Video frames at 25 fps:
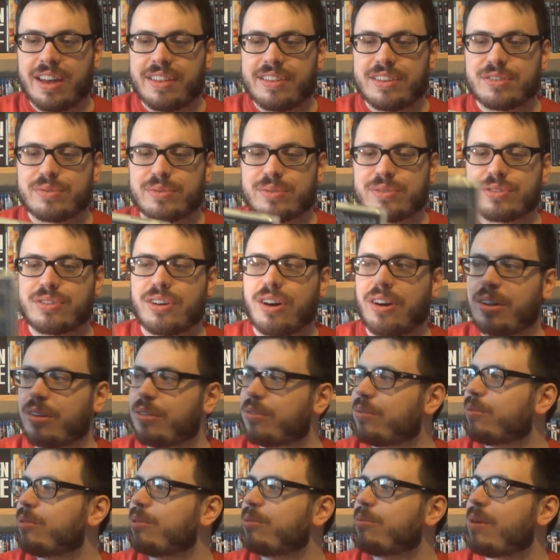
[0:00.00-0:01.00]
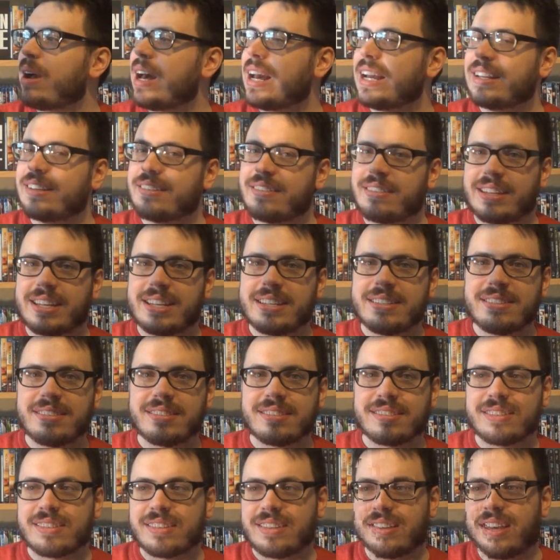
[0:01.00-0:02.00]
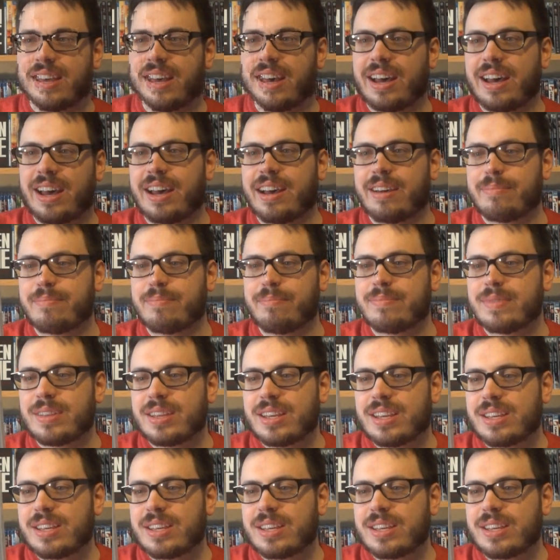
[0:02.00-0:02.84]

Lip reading: This one's called Rewind This, and